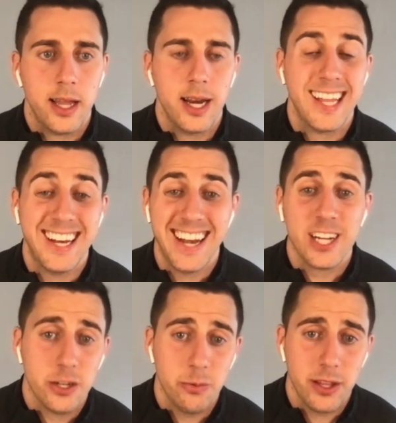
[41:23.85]
kind of
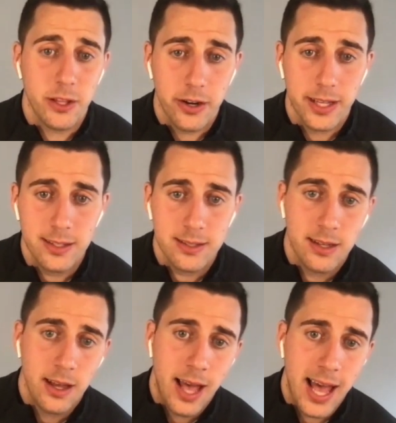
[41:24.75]
connection with the
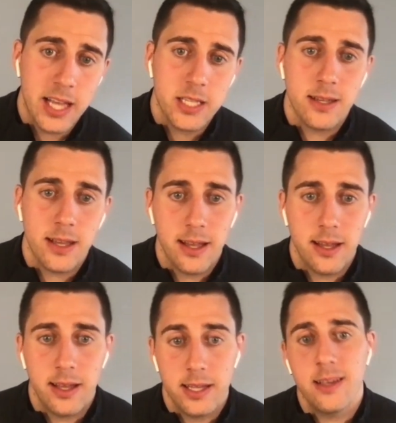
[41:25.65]
audience has
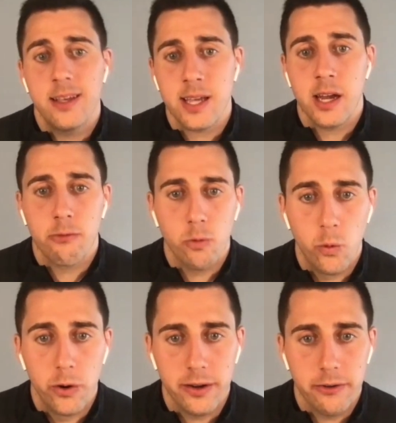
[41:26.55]
uh, is kind of
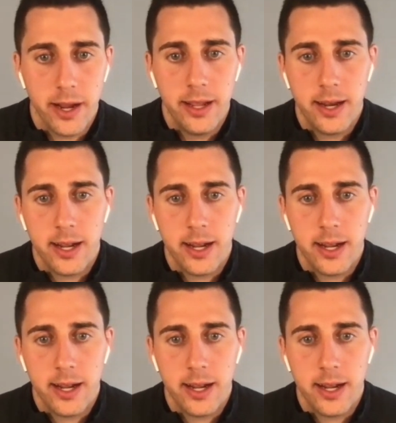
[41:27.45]
rewarded, right?